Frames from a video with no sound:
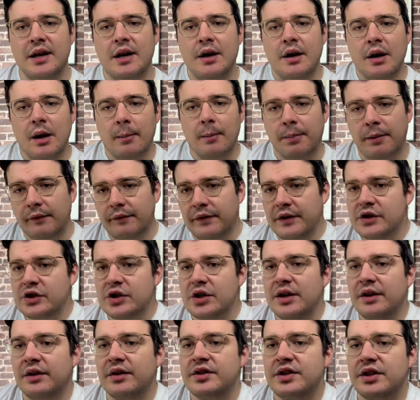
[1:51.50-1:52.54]
A provision
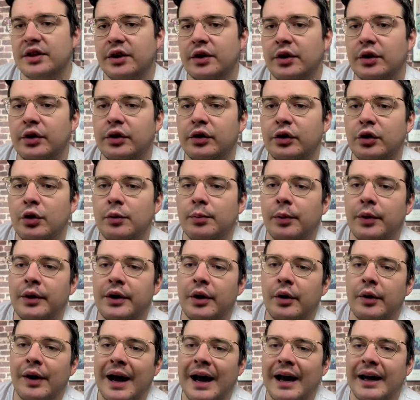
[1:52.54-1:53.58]
in the Secure 2.0
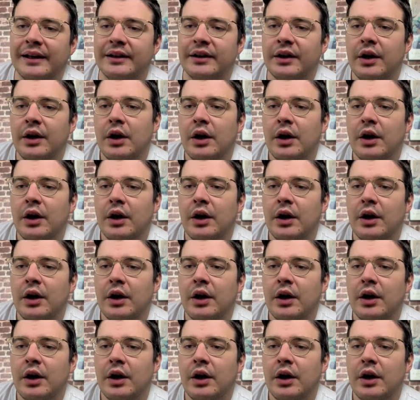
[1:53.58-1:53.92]
Act